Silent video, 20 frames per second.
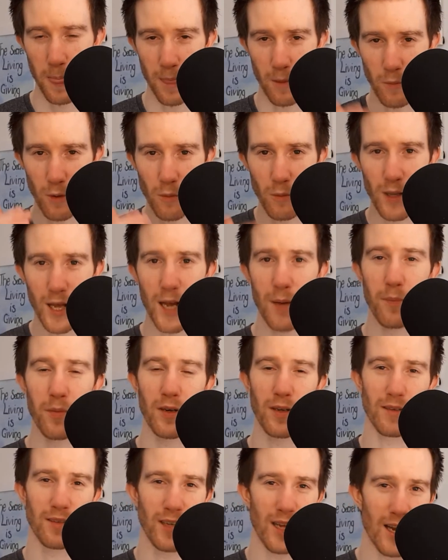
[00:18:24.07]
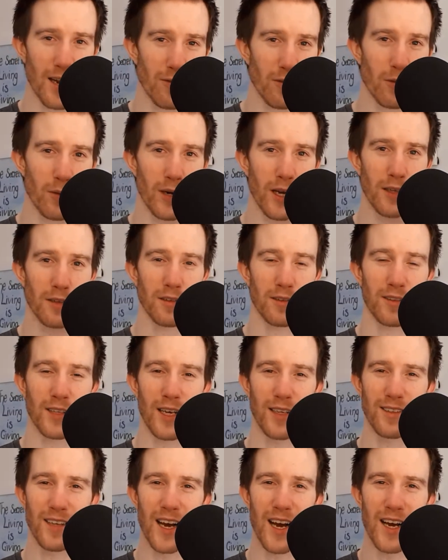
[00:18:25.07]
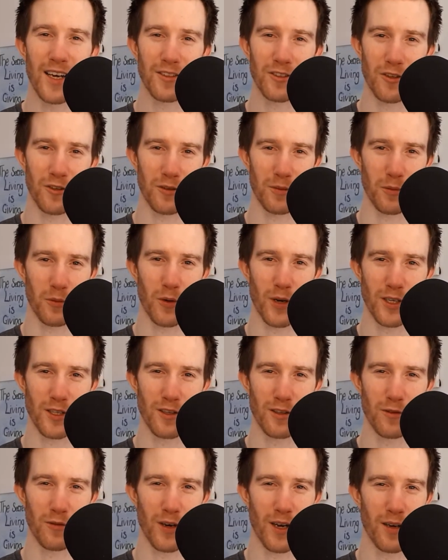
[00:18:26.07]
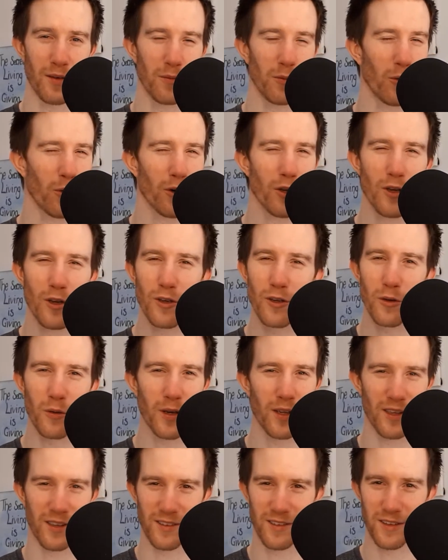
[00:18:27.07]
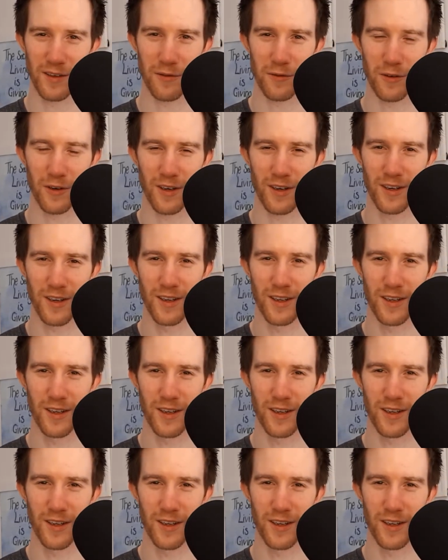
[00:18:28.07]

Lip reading: And what will happen is everyone else will start to ask you some questions around, what are you doing that's different?